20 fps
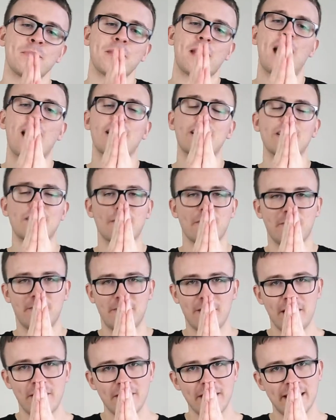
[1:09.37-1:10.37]
and it's
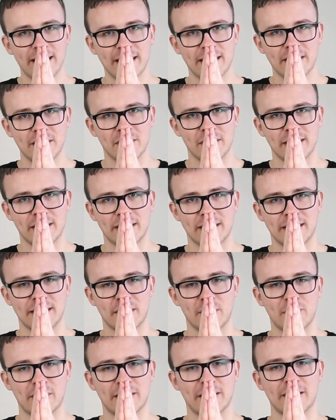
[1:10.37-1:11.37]
very interesting
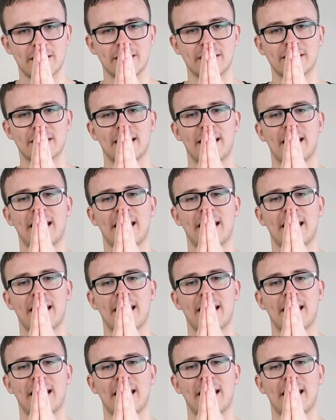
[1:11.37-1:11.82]
because